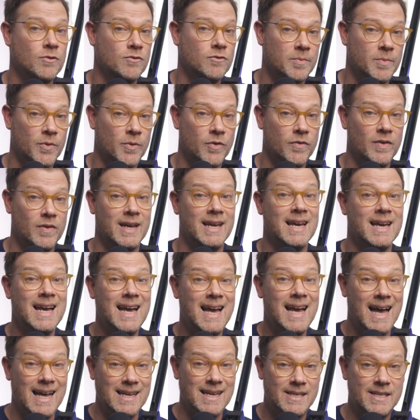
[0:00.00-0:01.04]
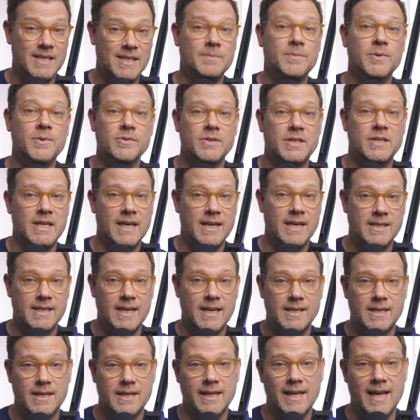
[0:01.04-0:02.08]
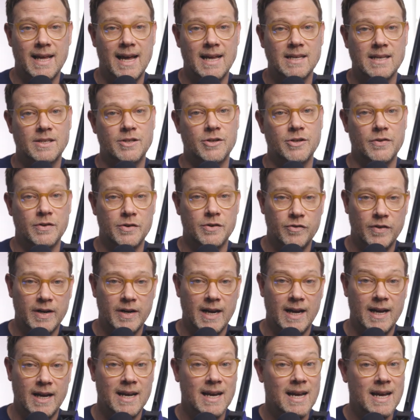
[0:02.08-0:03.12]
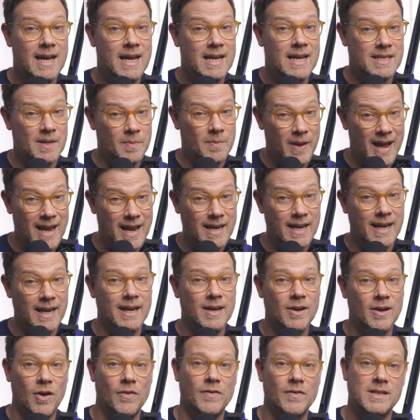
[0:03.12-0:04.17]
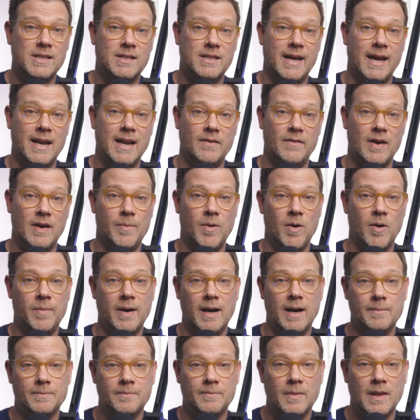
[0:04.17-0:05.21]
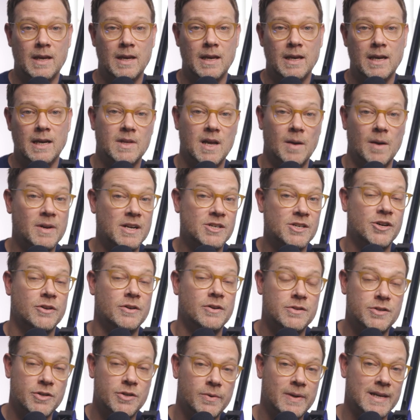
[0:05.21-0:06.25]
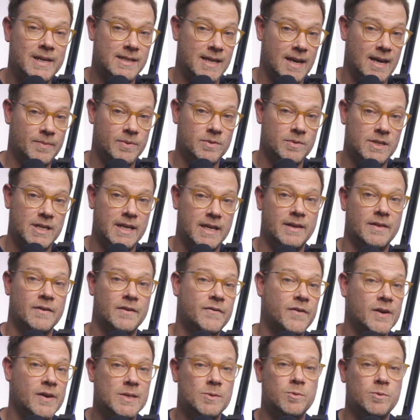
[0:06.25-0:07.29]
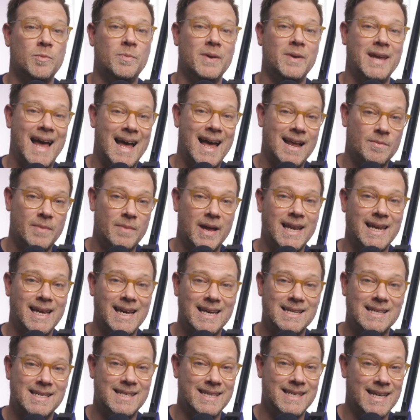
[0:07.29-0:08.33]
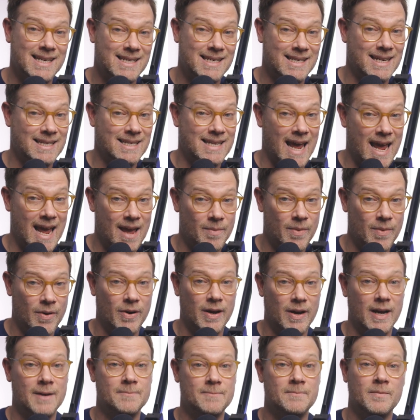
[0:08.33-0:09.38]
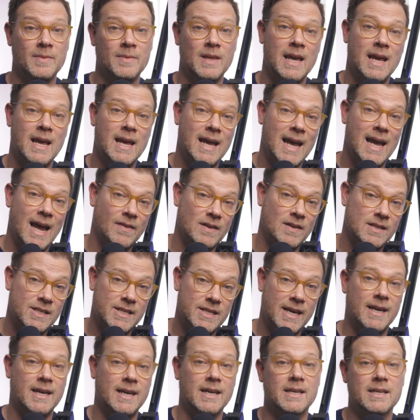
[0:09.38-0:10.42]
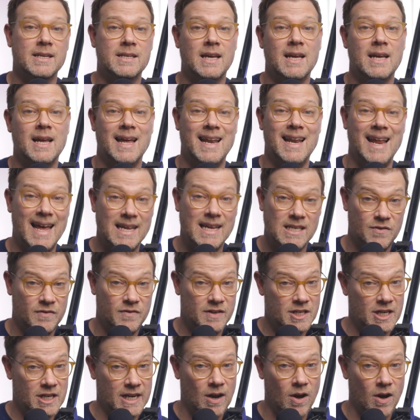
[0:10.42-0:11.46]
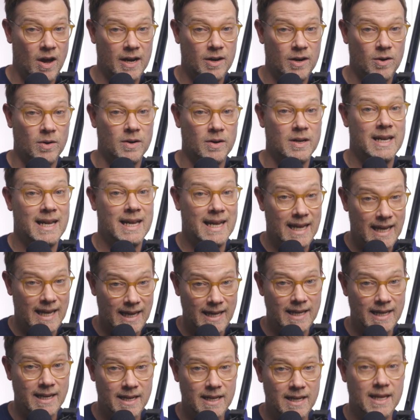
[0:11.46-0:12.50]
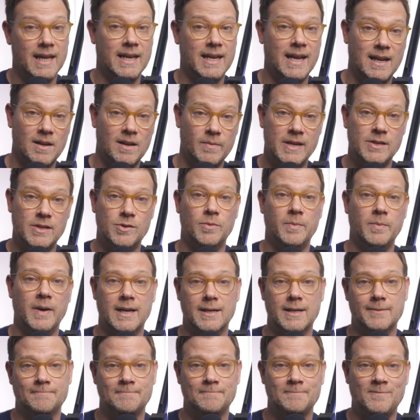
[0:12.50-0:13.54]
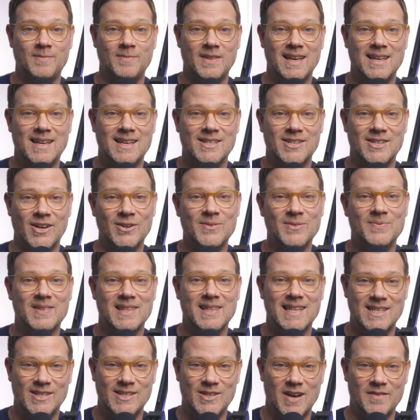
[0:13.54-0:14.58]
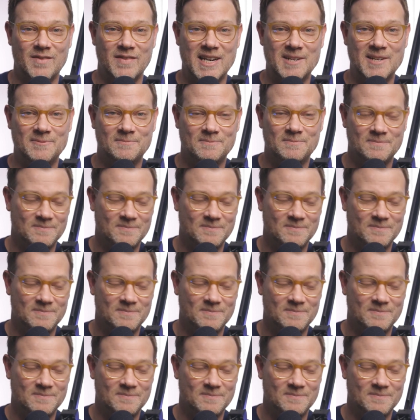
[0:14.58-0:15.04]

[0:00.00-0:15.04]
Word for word: or removing a simple CSS class to the trigger, depending on the state of our pop-up. I'm gonna show you two examples here. The first will be animating a CSS hamburger, and the second, an SVG icon in an Elementor button. So let's dive in.